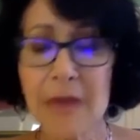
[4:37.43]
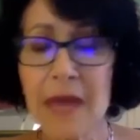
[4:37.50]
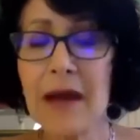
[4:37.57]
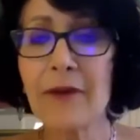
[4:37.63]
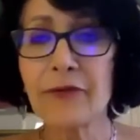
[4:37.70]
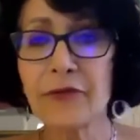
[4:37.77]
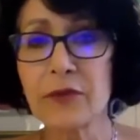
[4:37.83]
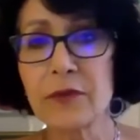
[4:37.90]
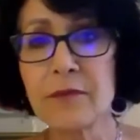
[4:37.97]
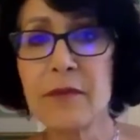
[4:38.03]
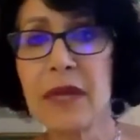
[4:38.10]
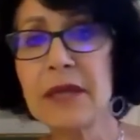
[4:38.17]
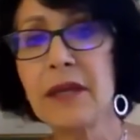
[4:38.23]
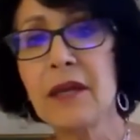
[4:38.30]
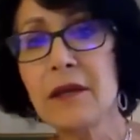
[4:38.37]
After
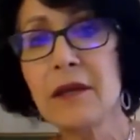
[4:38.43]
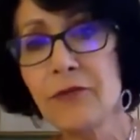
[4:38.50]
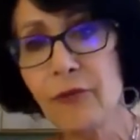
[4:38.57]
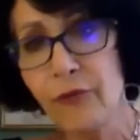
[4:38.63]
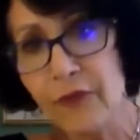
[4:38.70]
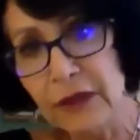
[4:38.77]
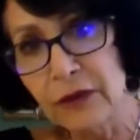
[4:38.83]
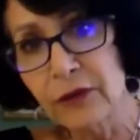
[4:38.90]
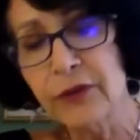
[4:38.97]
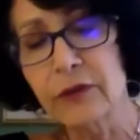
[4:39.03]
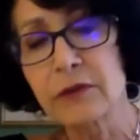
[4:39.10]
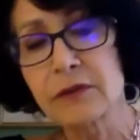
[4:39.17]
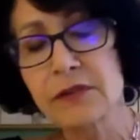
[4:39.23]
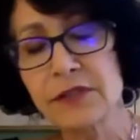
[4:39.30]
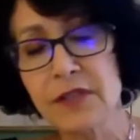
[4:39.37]
many
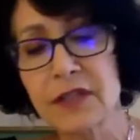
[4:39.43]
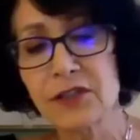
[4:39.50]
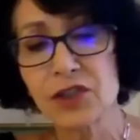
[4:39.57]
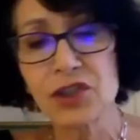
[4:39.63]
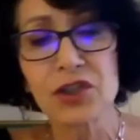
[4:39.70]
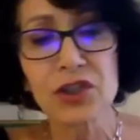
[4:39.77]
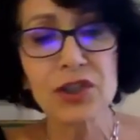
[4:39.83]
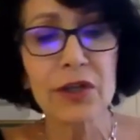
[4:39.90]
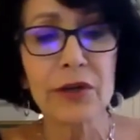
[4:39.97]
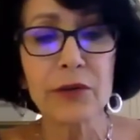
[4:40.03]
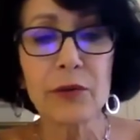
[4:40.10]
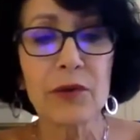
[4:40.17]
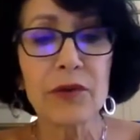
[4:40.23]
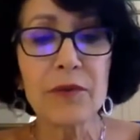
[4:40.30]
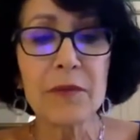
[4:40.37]
failures that she
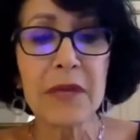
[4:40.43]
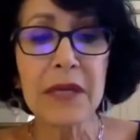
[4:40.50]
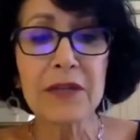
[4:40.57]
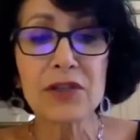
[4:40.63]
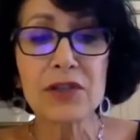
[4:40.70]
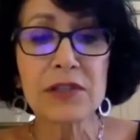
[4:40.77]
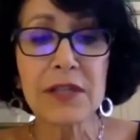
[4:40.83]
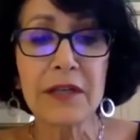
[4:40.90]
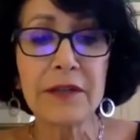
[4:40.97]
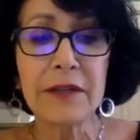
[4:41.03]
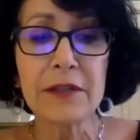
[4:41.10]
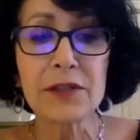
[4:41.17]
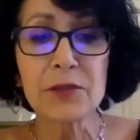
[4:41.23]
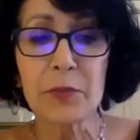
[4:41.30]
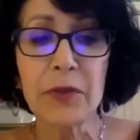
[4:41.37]
shared with me, she said, in
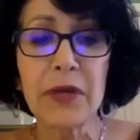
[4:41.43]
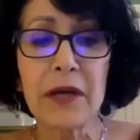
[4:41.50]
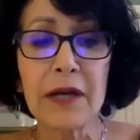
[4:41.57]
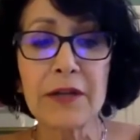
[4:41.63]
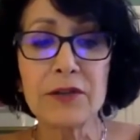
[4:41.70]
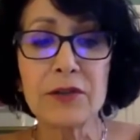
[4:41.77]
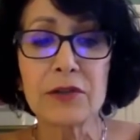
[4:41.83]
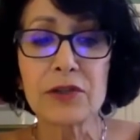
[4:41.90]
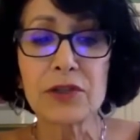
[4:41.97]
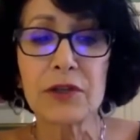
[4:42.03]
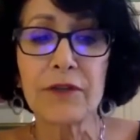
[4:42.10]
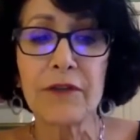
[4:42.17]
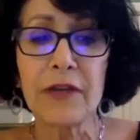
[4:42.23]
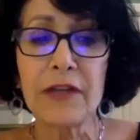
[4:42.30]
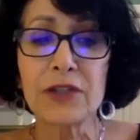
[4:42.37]
the spring, I took
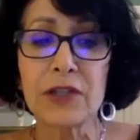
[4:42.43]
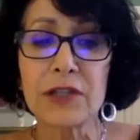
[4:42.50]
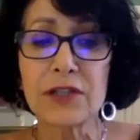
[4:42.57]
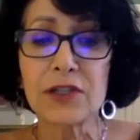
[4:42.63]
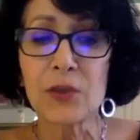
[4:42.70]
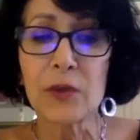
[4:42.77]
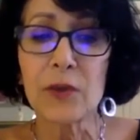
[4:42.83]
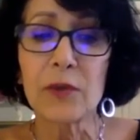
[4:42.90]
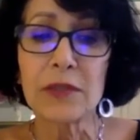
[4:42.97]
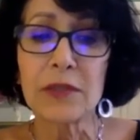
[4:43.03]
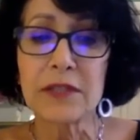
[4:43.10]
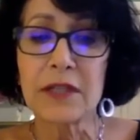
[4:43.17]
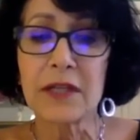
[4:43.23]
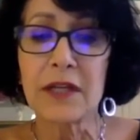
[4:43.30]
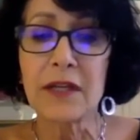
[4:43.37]
Chef AJ's
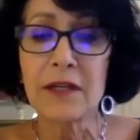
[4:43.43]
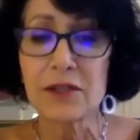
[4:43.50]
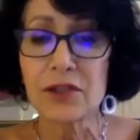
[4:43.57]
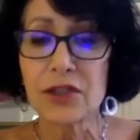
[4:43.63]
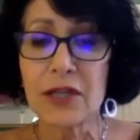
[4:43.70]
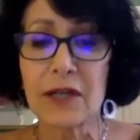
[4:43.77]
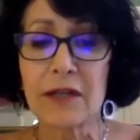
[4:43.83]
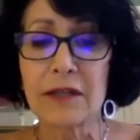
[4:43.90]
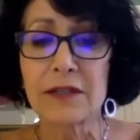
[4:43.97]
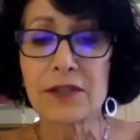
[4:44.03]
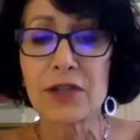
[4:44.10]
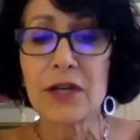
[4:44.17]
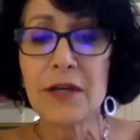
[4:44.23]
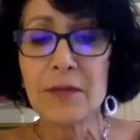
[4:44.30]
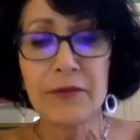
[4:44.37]
21-day
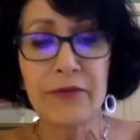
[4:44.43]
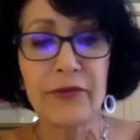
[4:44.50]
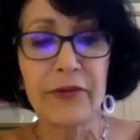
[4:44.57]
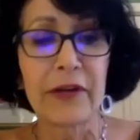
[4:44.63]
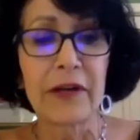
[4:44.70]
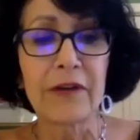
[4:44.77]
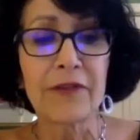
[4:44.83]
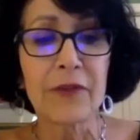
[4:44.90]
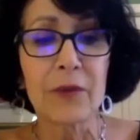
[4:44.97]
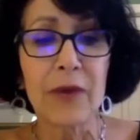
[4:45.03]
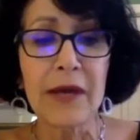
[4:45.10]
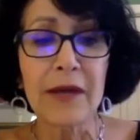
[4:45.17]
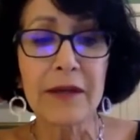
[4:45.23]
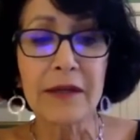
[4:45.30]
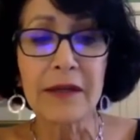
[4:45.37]
challenge, but fell off the
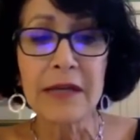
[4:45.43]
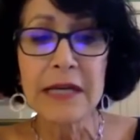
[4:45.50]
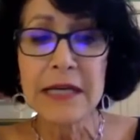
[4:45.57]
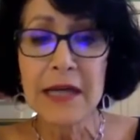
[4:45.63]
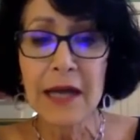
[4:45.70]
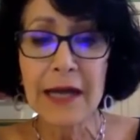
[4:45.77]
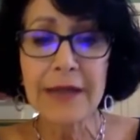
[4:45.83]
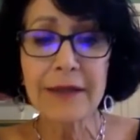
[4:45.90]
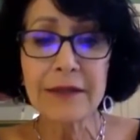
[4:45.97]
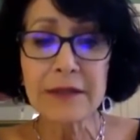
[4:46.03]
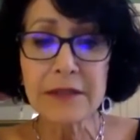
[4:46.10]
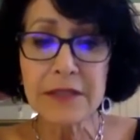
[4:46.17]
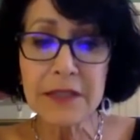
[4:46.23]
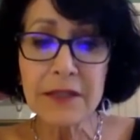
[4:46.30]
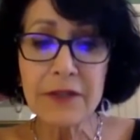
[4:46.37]
wagon. I
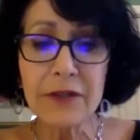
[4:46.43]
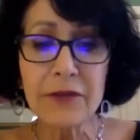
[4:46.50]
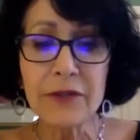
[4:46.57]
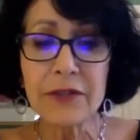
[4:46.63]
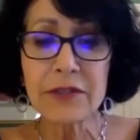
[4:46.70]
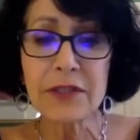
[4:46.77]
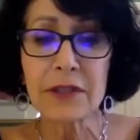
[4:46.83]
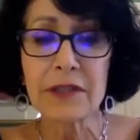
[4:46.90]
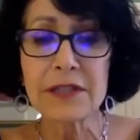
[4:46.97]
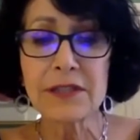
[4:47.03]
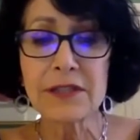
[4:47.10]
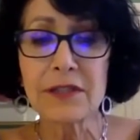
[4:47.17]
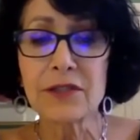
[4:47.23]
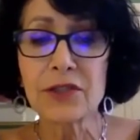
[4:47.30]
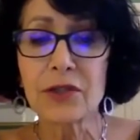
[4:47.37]
continued to
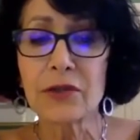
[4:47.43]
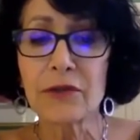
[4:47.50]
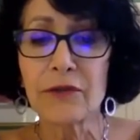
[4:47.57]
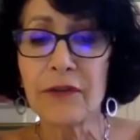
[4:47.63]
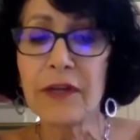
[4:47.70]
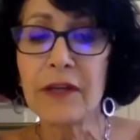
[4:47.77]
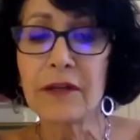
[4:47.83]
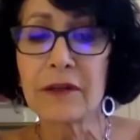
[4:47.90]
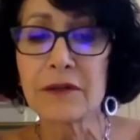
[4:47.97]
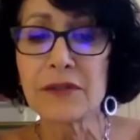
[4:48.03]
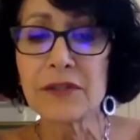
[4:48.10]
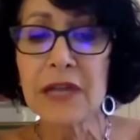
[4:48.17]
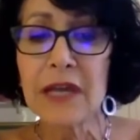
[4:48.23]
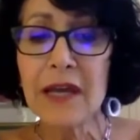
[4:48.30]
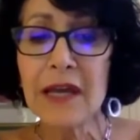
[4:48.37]
listen to her
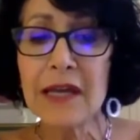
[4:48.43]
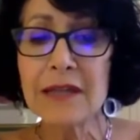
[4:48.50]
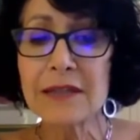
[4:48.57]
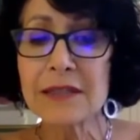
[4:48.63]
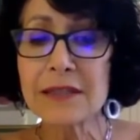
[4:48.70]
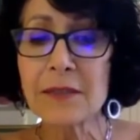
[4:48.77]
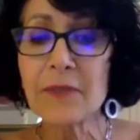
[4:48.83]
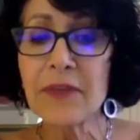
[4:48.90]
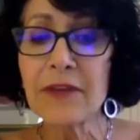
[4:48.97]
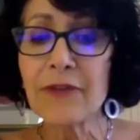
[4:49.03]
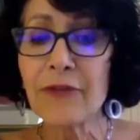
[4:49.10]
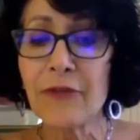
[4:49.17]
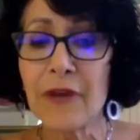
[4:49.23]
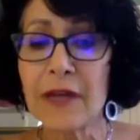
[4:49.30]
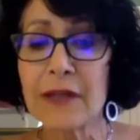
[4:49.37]
videos, and something
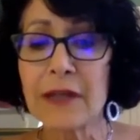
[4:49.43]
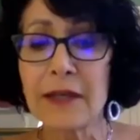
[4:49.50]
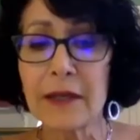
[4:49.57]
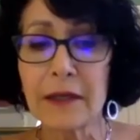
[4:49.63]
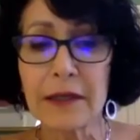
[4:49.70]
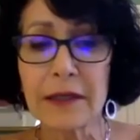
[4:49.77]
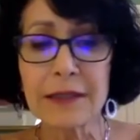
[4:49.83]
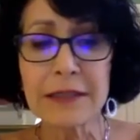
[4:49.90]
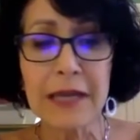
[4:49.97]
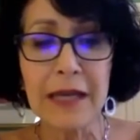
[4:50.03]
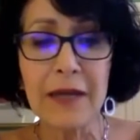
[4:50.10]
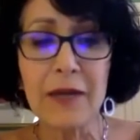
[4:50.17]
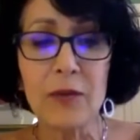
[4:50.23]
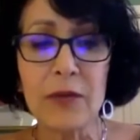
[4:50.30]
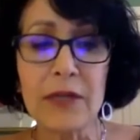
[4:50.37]
finally clicked
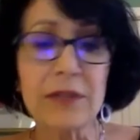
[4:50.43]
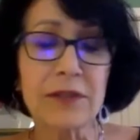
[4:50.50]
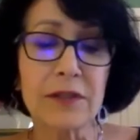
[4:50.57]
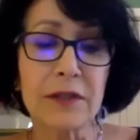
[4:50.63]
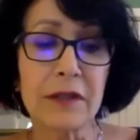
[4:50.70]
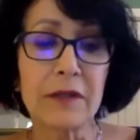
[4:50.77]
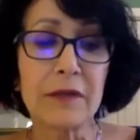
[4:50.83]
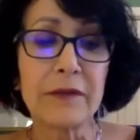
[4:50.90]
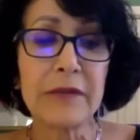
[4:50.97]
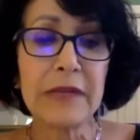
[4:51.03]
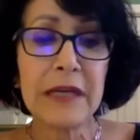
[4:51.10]
8 weeks ago.